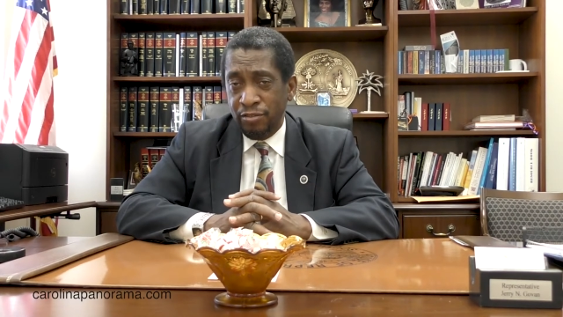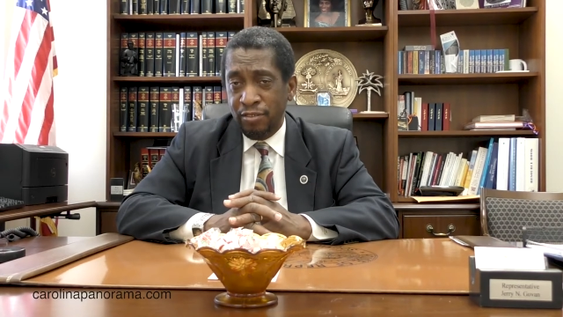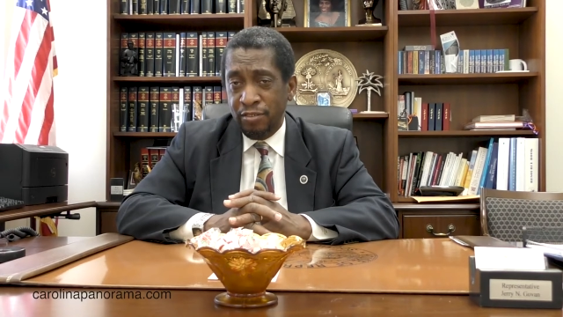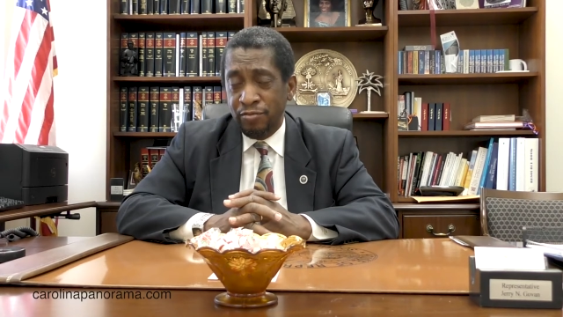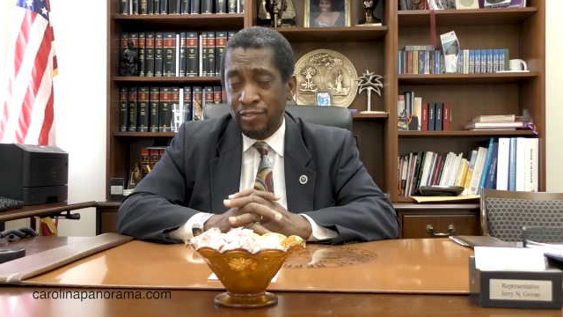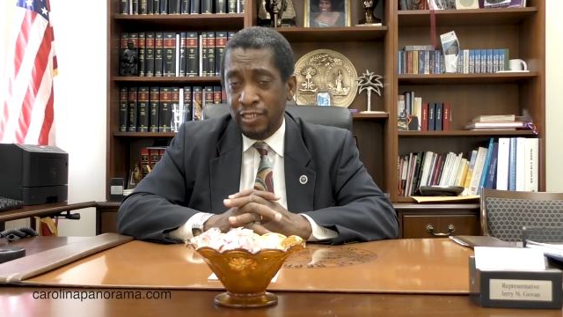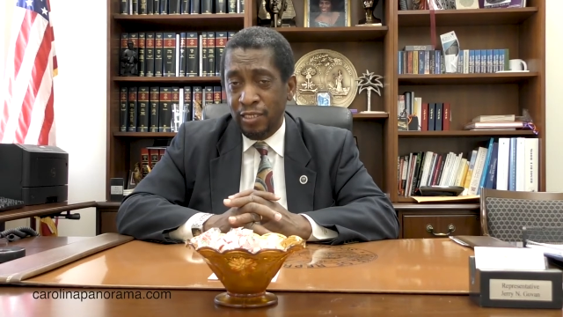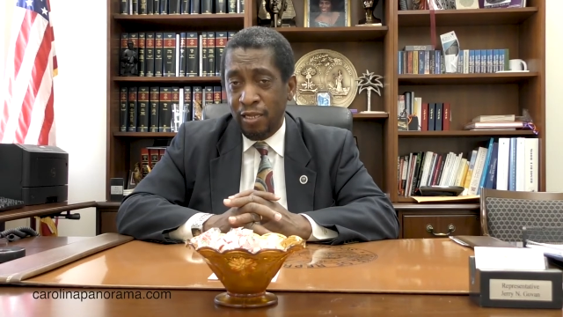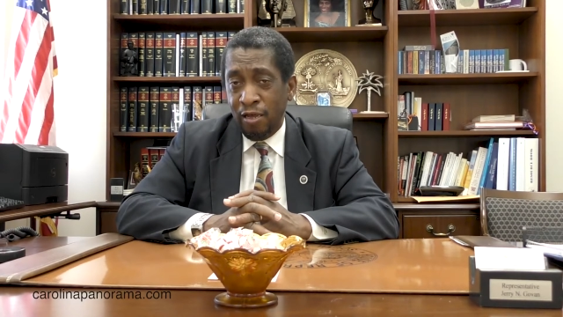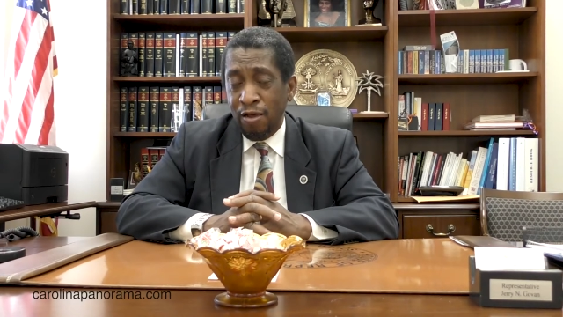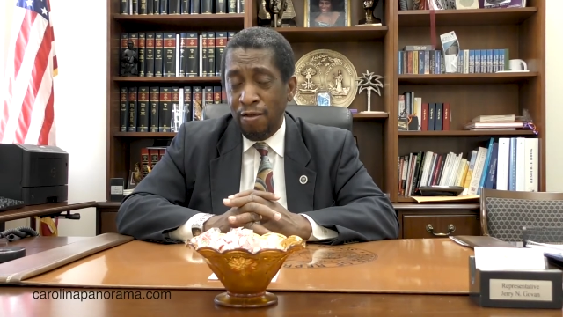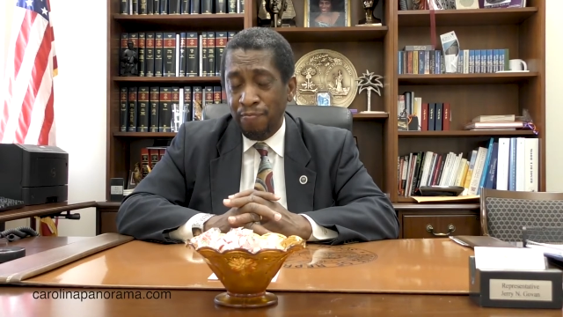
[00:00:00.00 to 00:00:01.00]
literacy
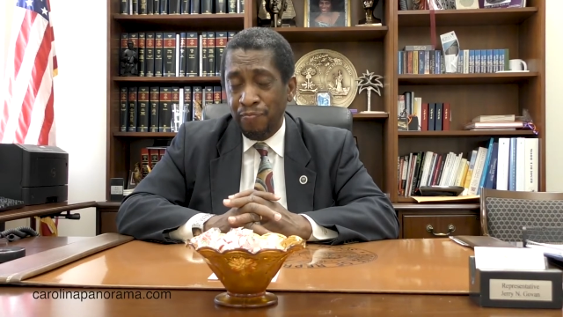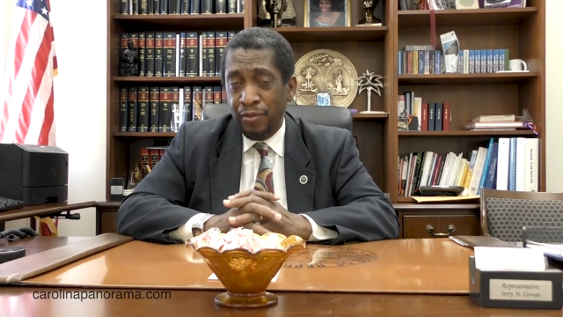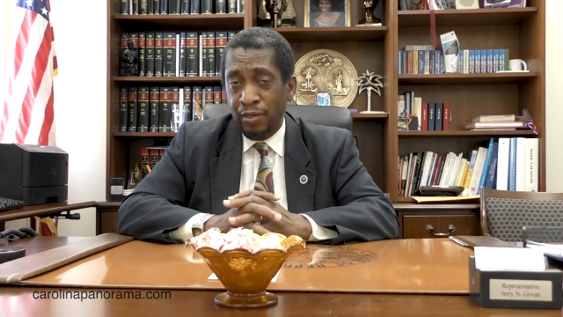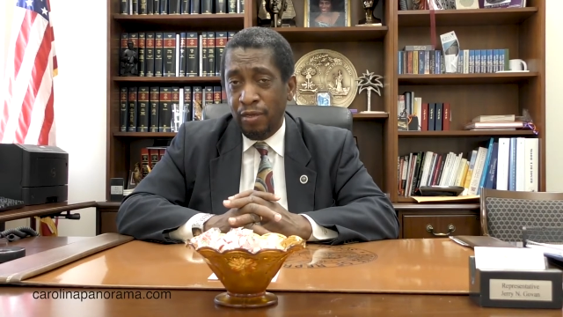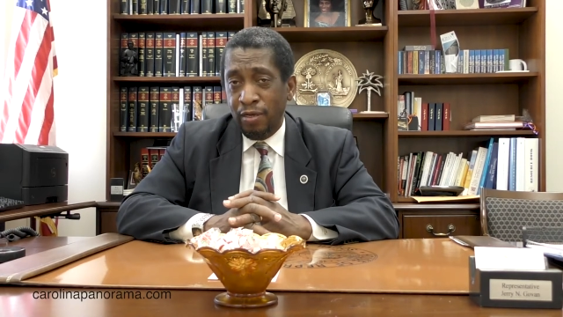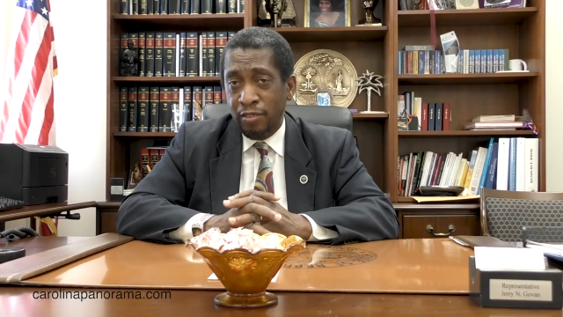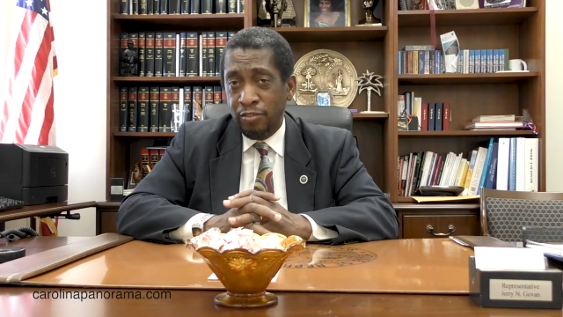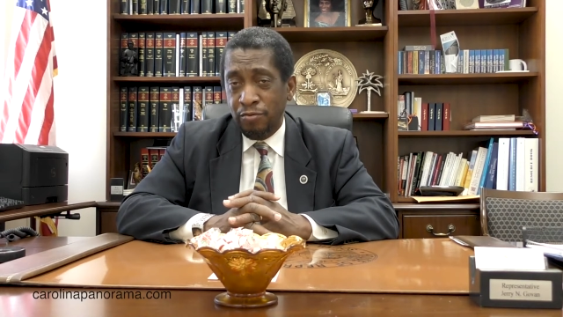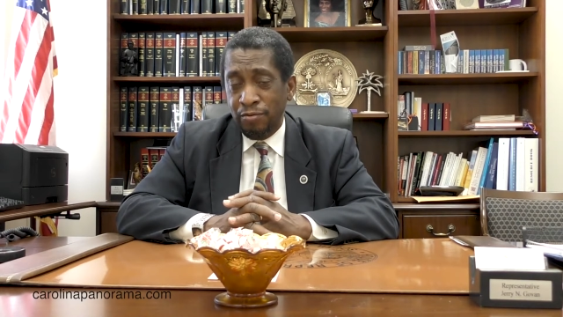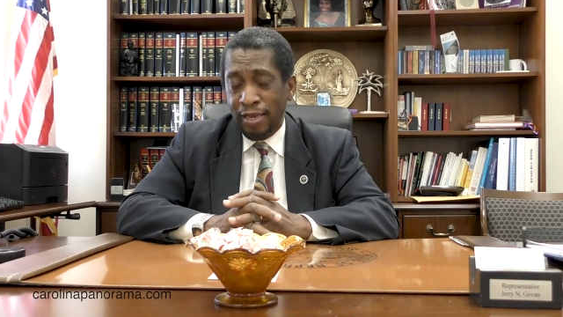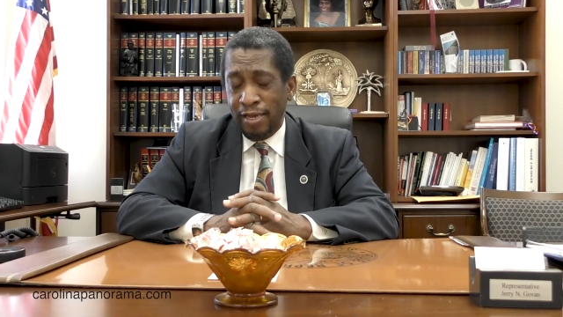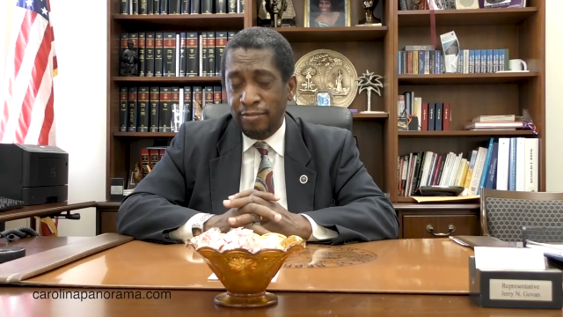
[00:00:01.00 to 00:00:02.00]
law in
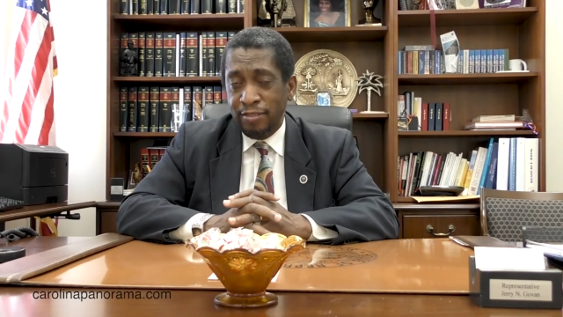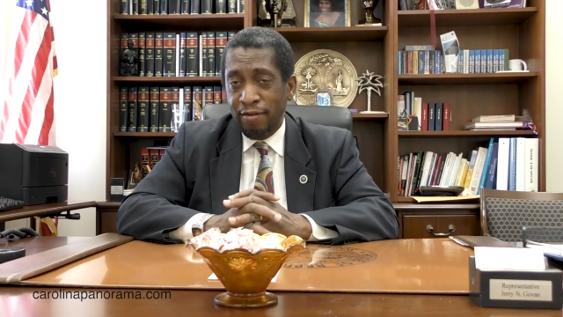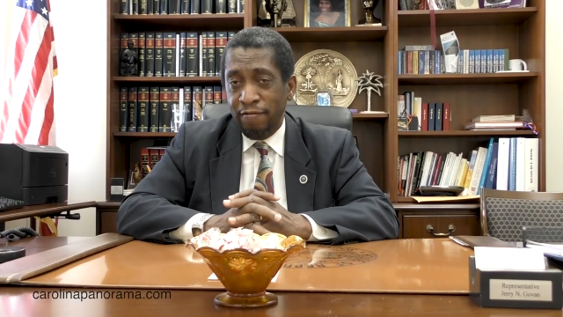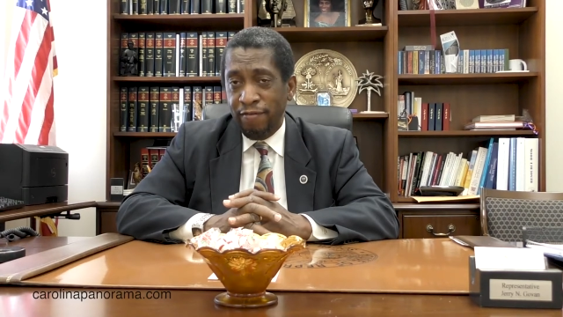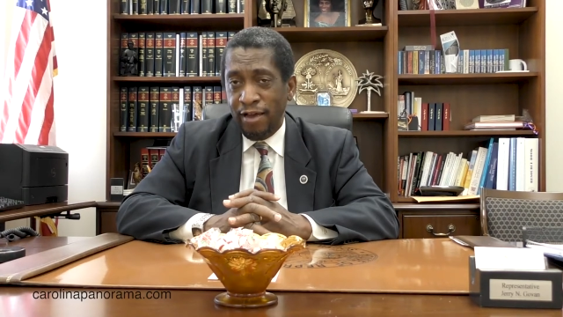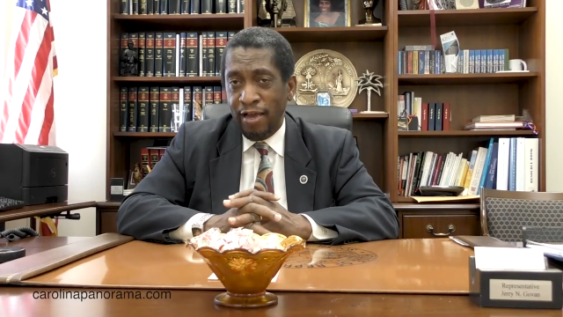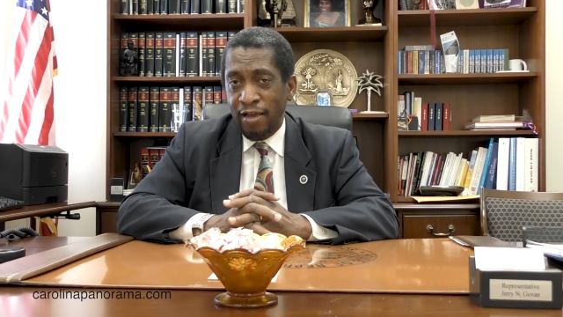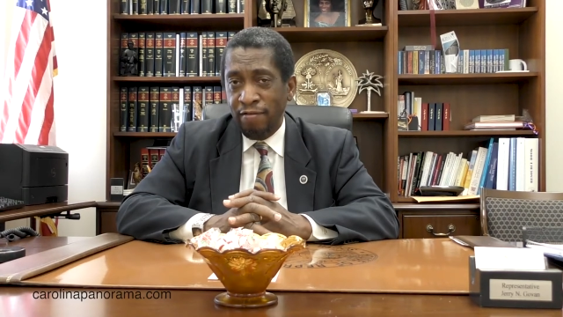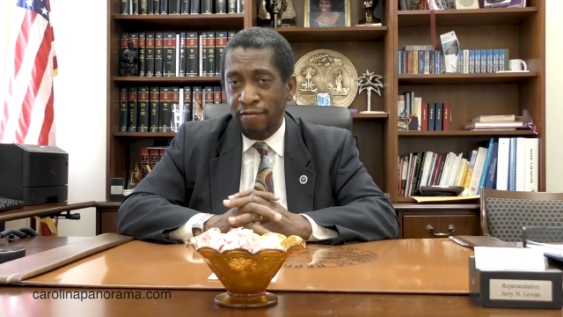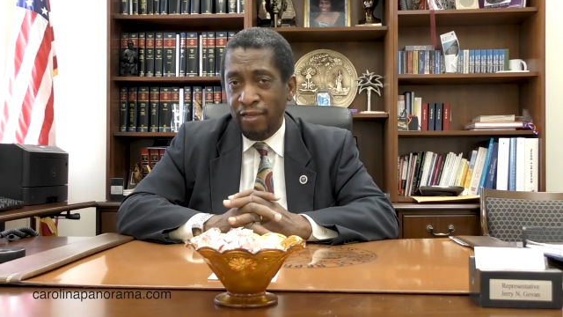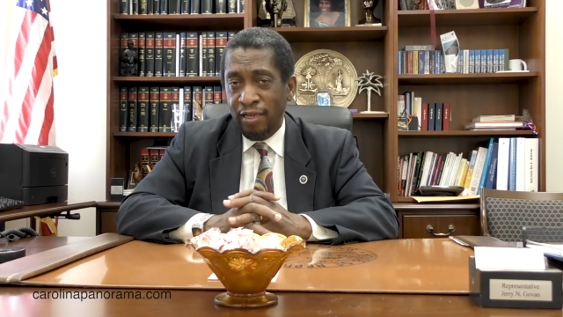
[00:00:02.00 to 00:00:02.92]
2005.